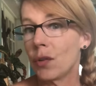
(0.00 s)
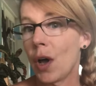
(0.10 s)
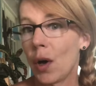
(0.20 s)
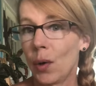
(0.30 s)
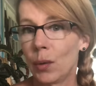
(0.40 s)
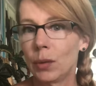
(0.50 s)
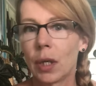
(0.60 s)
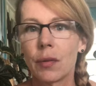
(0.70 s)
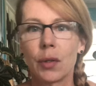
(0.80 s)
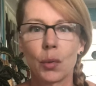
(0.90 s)

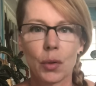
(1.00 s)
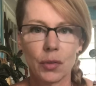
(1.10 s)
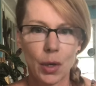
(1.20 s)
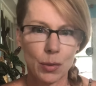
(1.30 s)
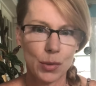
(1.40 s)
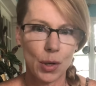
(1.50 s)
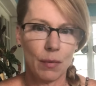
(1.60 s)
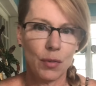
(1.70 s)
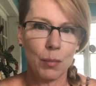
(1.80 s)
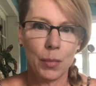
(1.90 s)
nodes
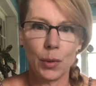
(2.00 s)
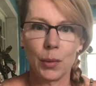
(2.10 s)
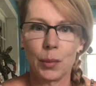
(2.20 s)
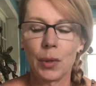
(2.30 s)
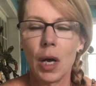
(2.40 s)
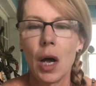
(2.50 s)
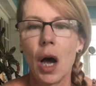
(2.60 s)
of the moon